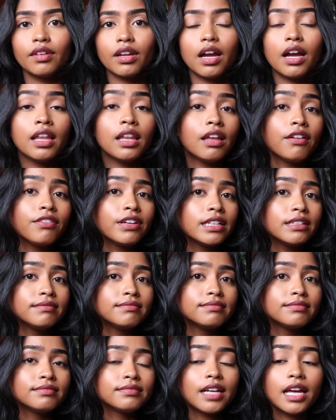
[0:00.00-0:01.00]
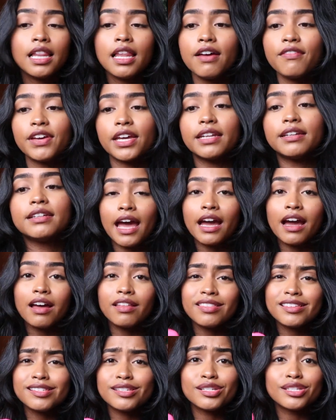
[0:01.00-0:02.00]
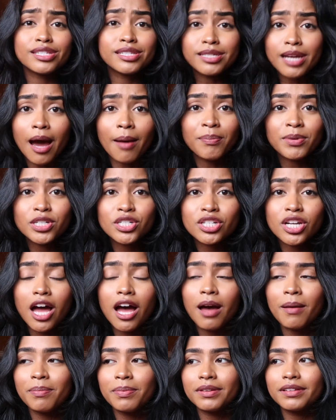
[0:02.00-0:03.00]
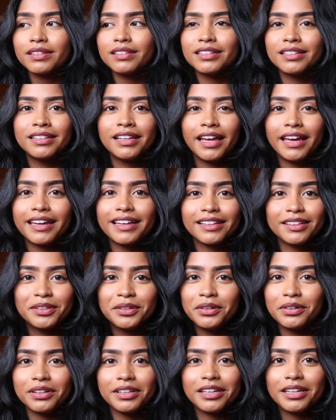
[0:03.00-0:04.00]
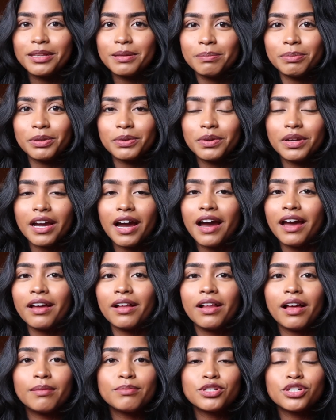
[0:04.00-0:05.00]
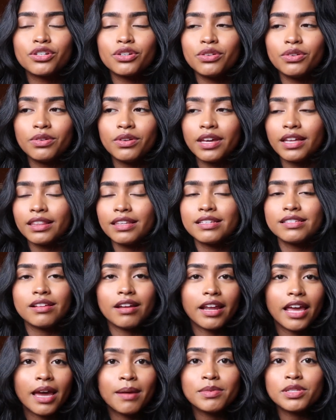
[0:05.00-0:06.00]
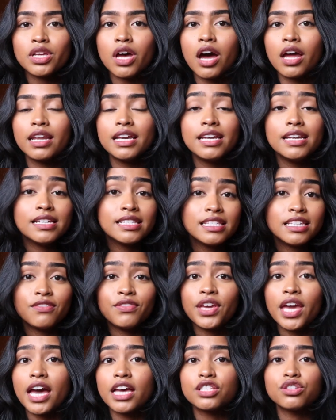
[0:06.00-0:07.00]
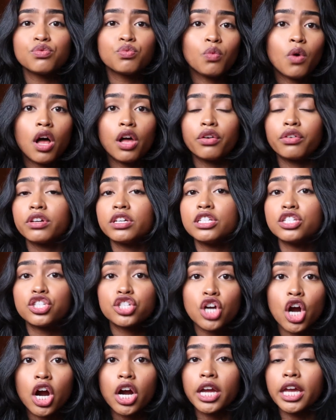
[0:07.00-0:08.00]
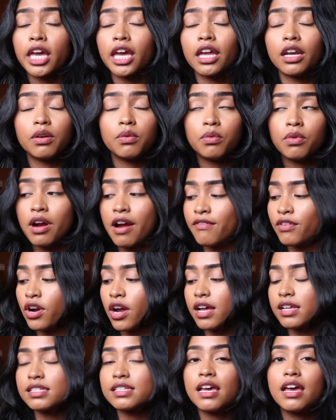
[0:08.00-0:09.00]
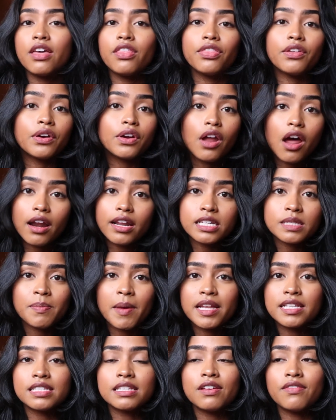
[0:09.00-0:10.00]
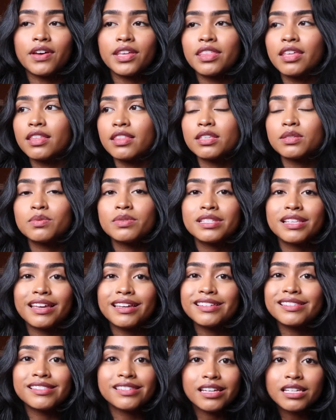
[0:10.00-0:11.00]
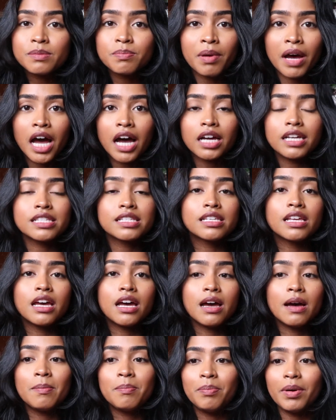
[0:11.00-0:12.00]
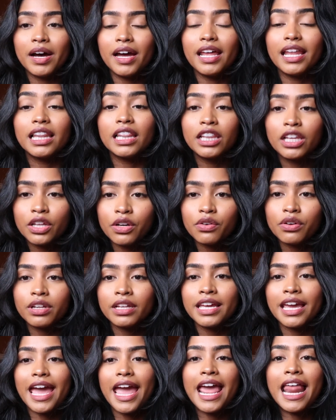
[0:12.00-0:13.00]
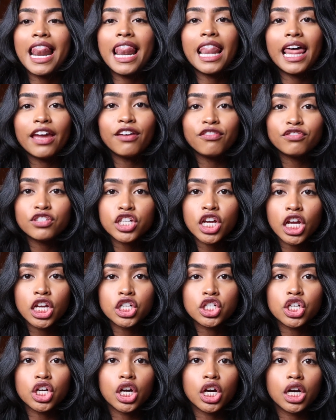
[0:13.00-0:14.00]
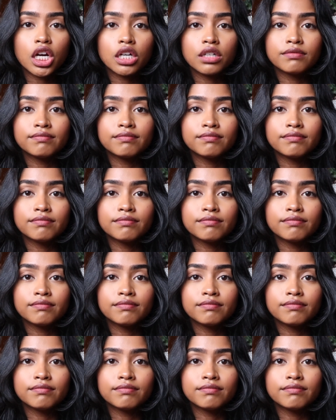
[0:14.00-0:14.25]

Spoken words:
I love it. I love it. I got this at Stop and Shop, like literally in the beauty aisle. I'm sure you can get these on Amazon, CVS, Walgreens, Target, wherever else. They're not expensive. I think this was like $6, but literally a life changer.